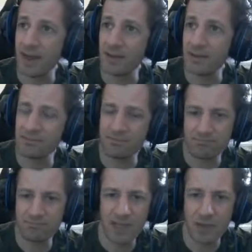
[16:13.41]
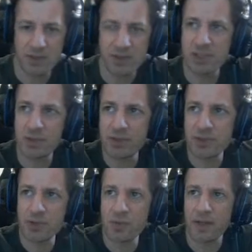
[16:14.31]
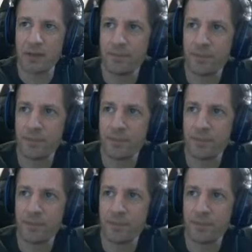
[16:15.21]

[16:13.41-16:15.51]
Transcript: and they were just doing too well.